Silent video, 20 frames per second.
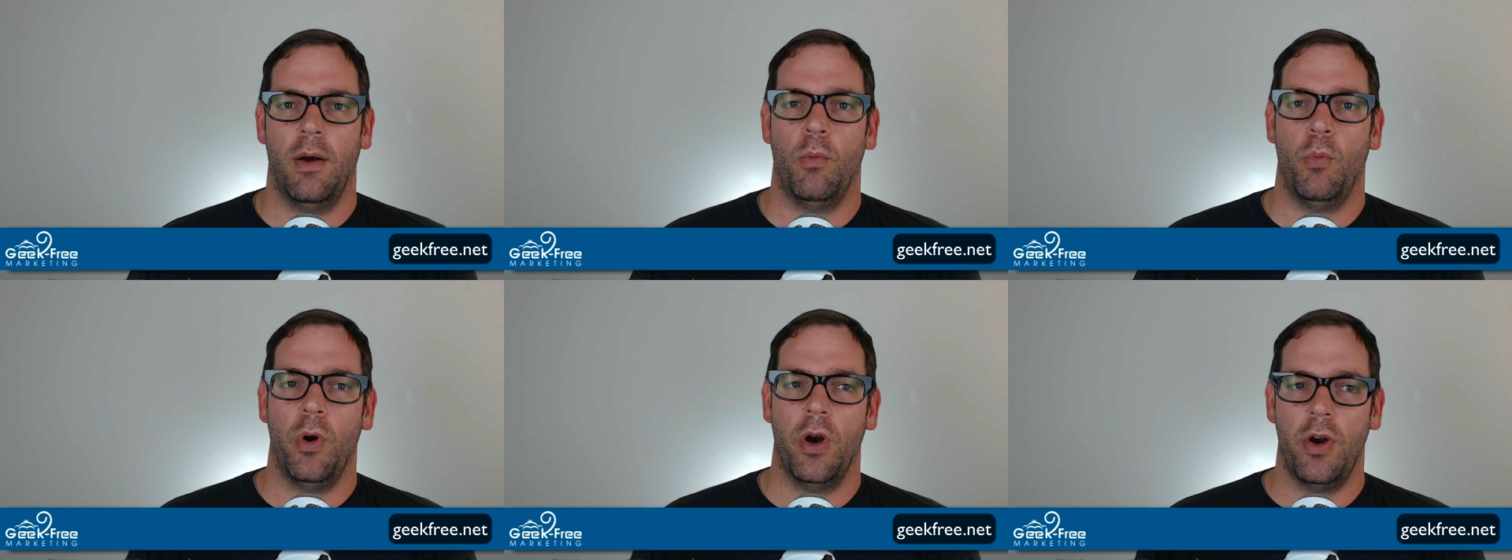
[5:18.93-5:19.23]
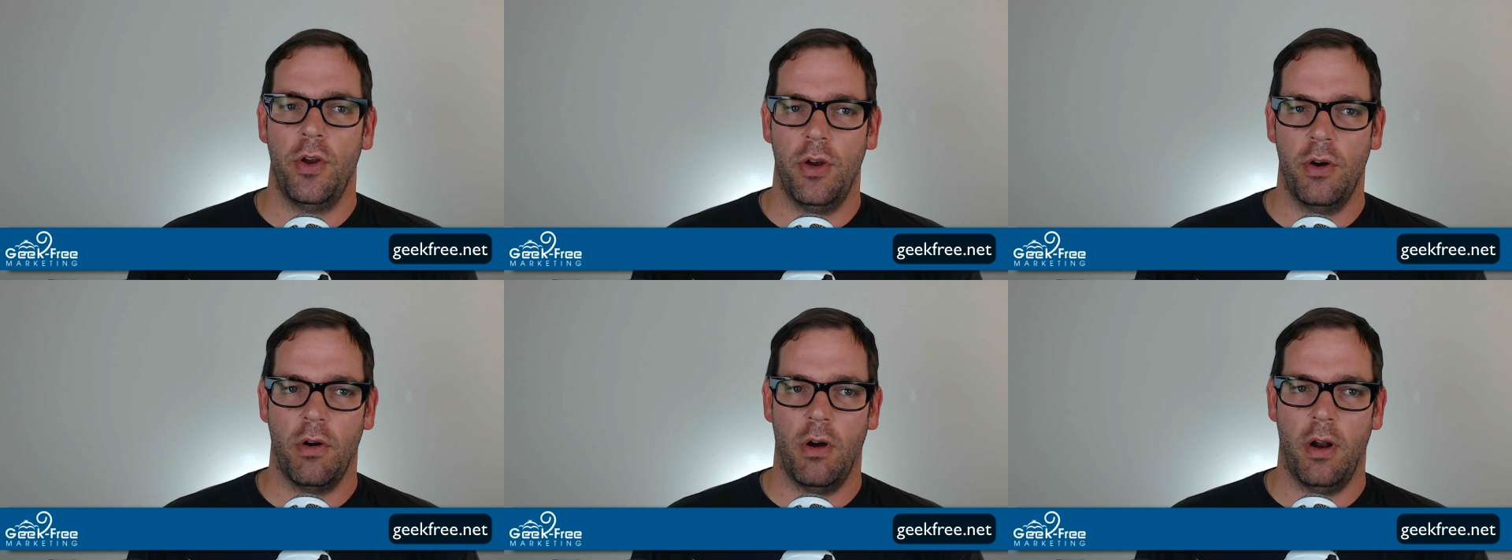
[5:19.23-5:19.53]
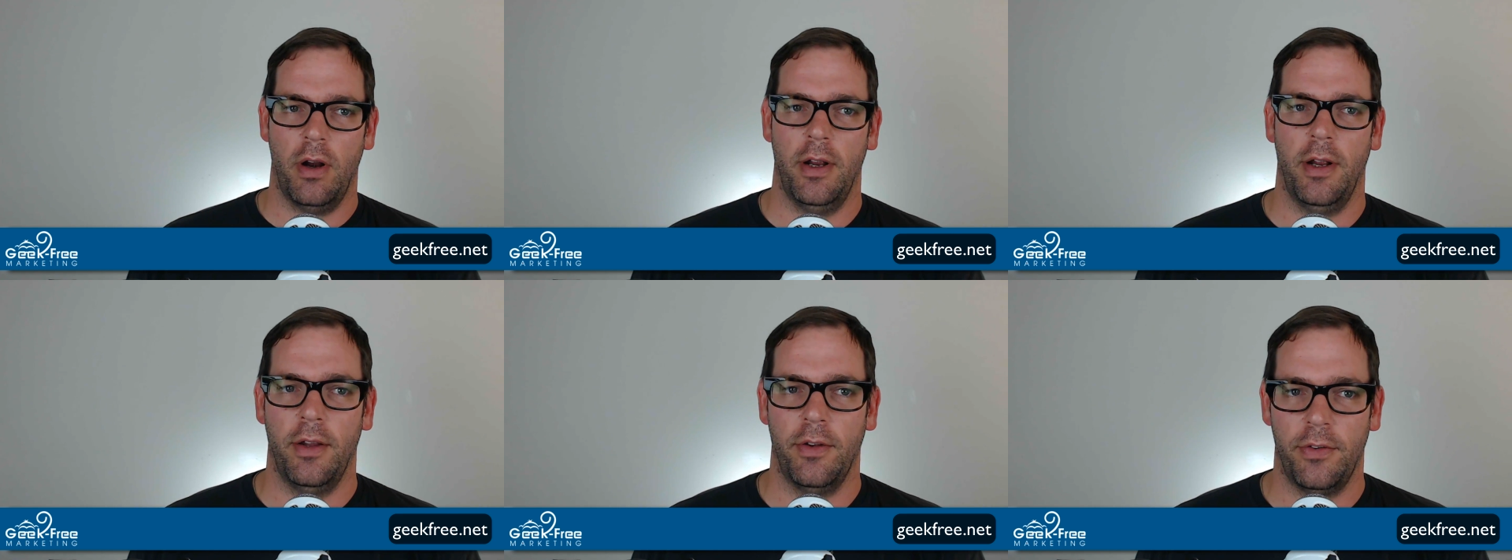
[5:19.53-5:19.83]
where your
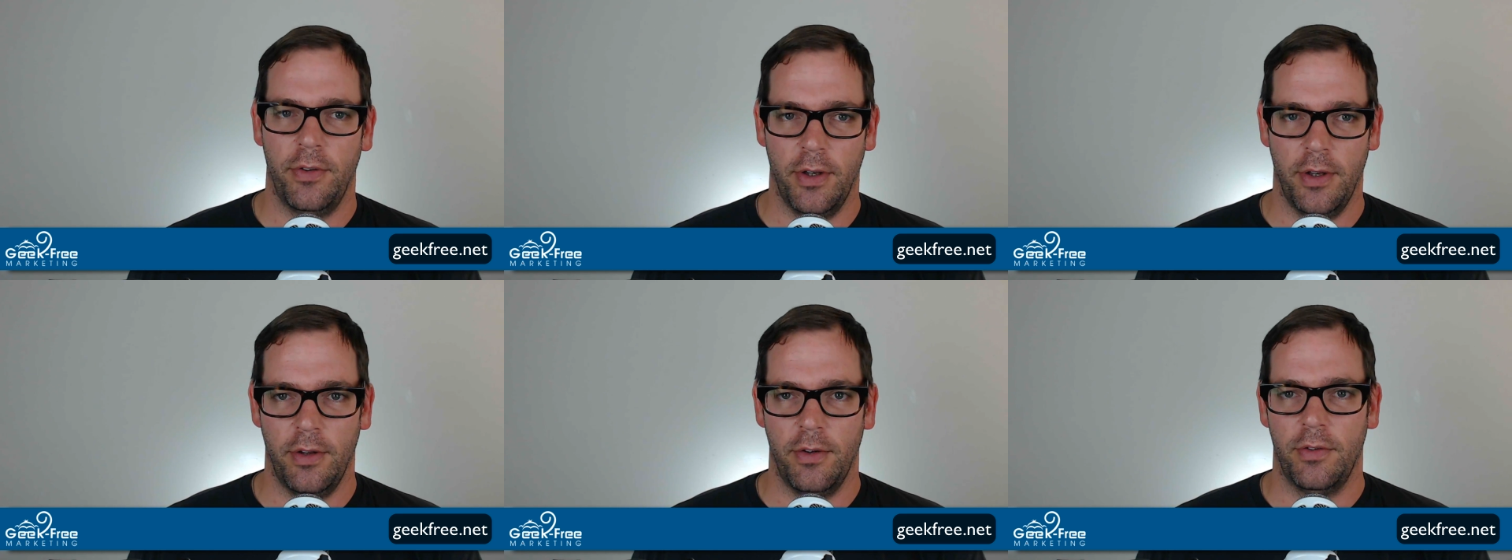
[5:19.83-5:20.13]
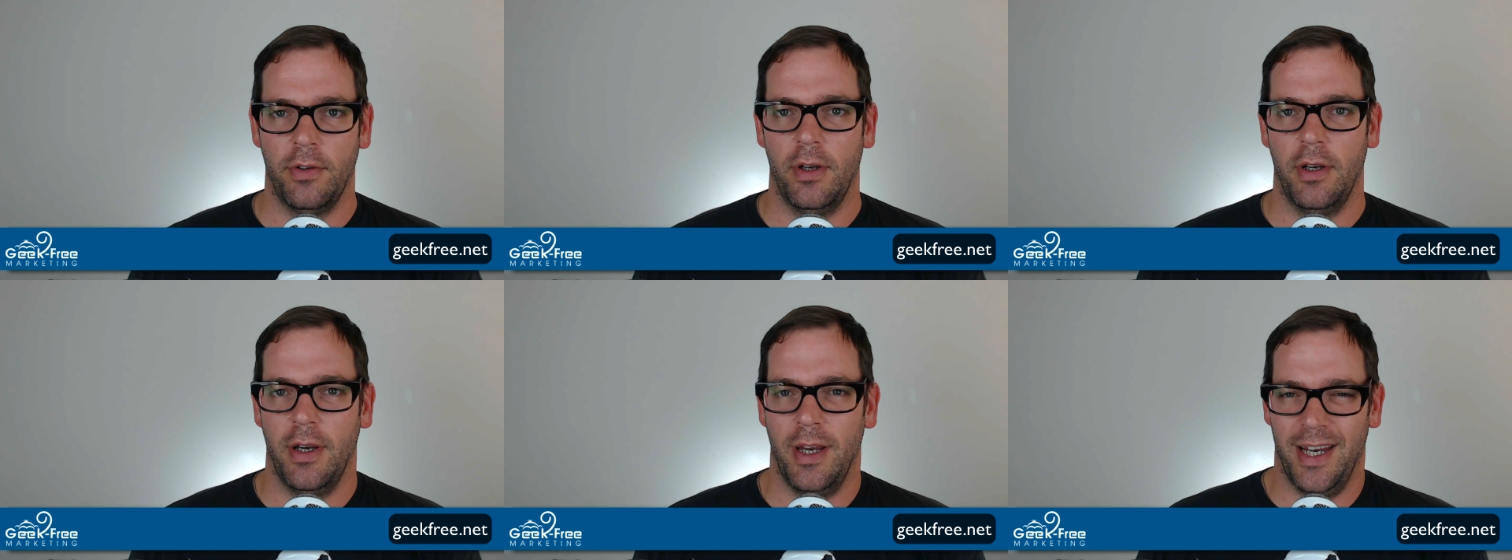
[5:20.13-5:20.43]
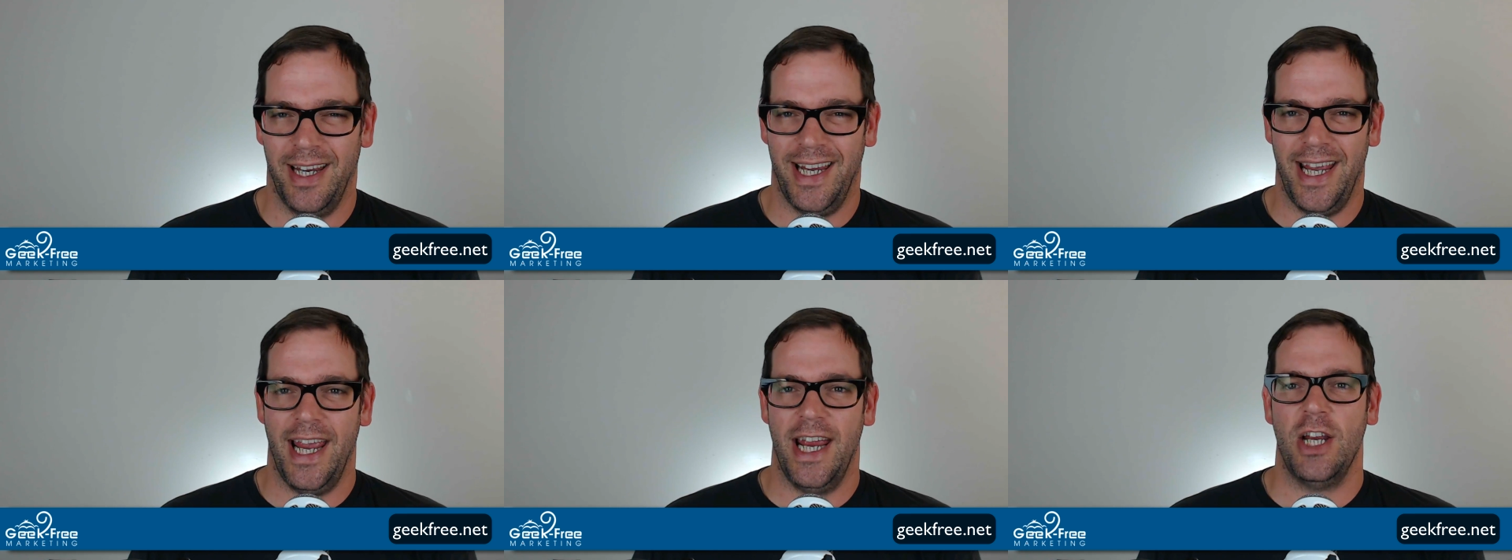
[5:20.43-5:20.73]
audience is and
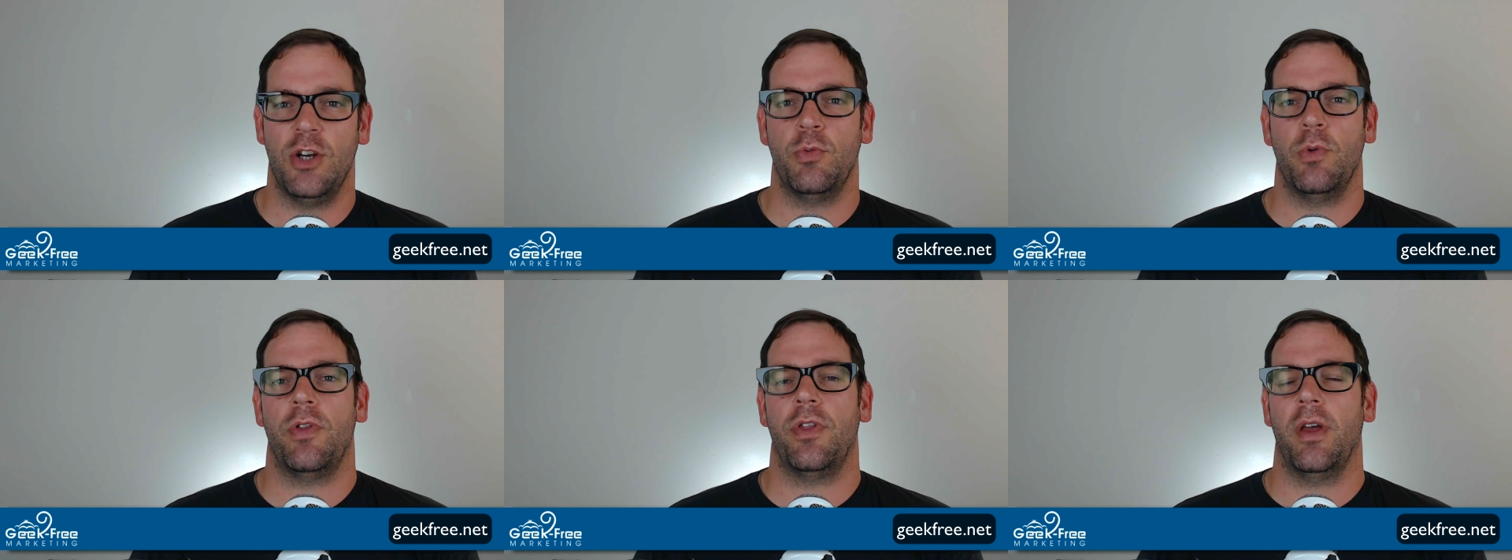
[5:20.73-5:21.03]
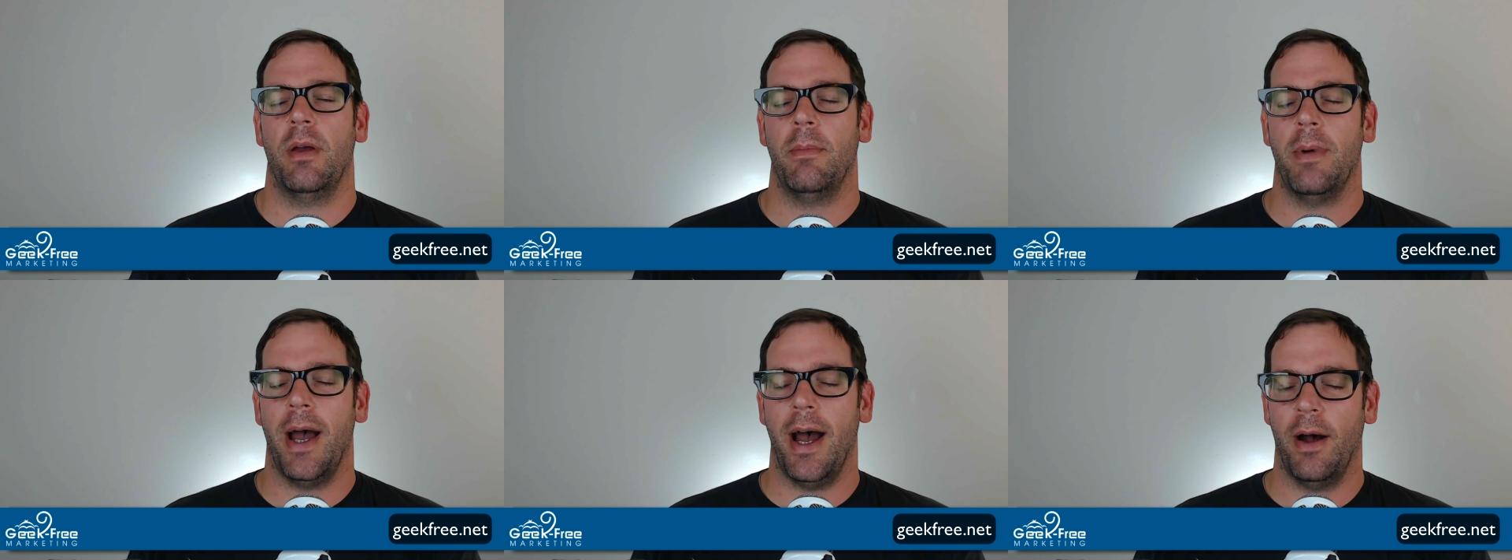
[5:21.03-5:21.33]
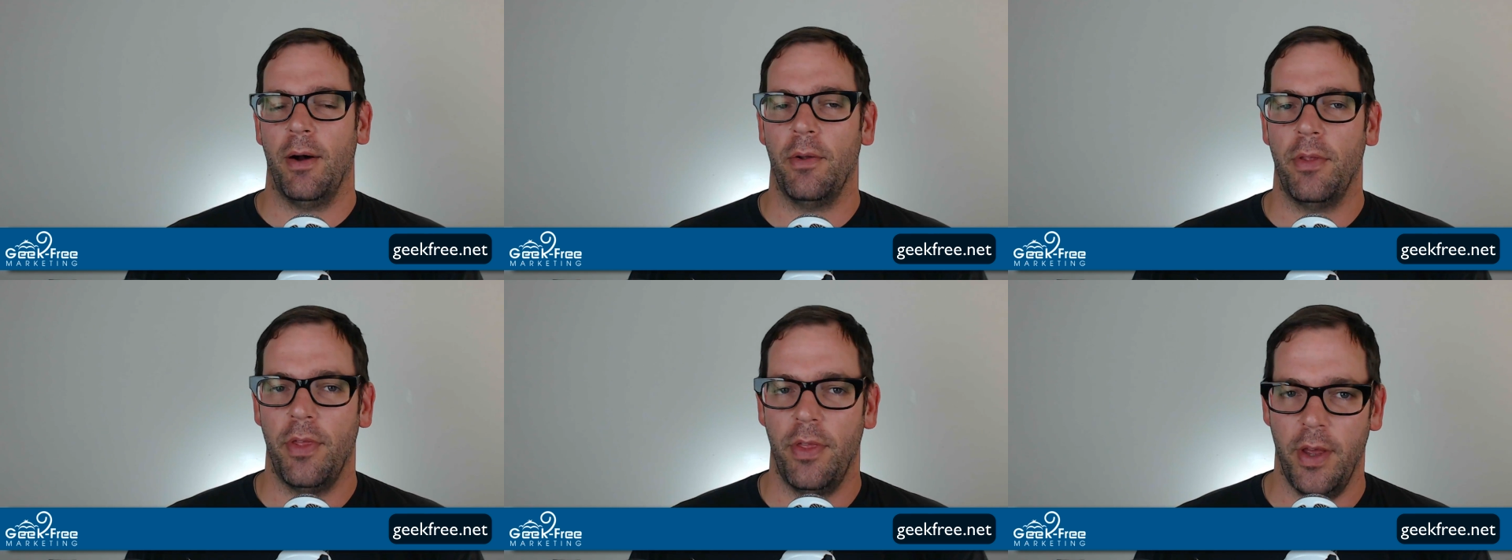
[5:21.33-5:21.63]
engage with them
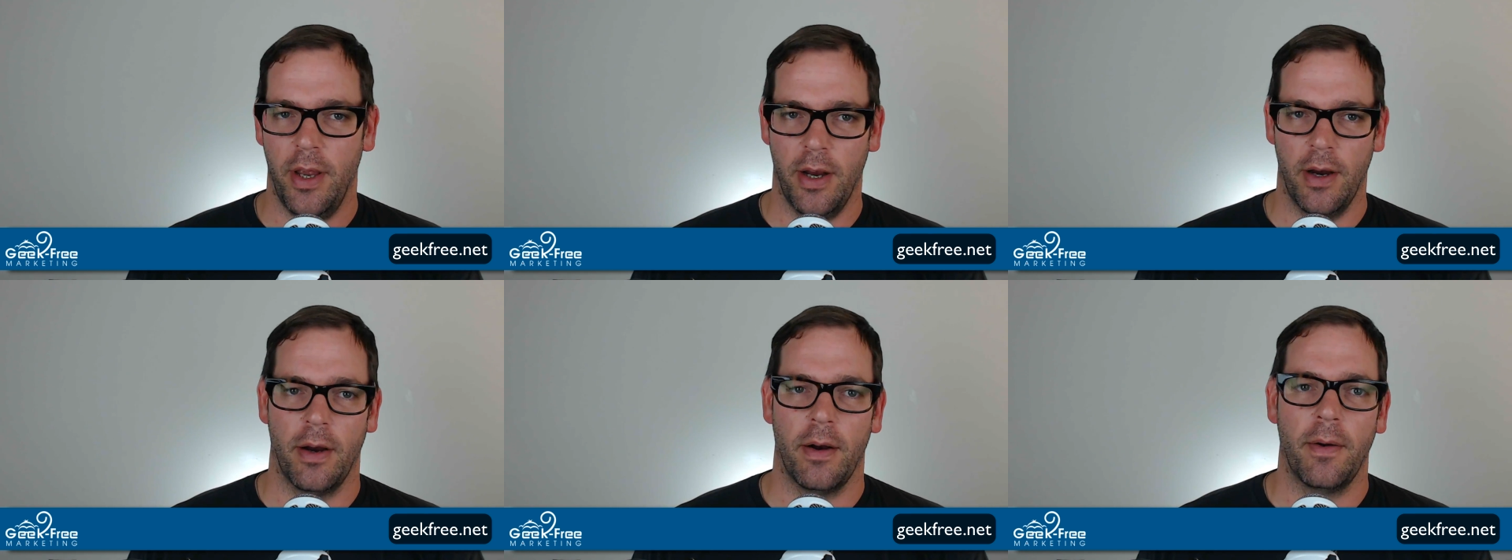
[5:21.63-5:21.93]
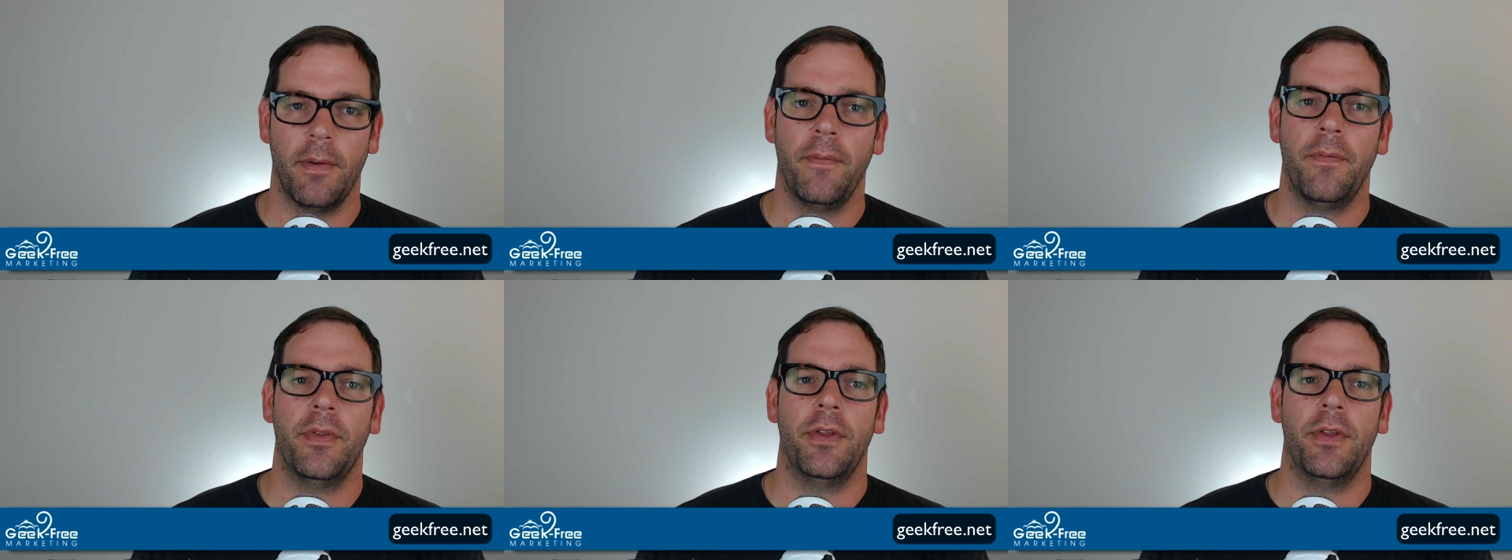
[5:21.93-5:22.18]
out there.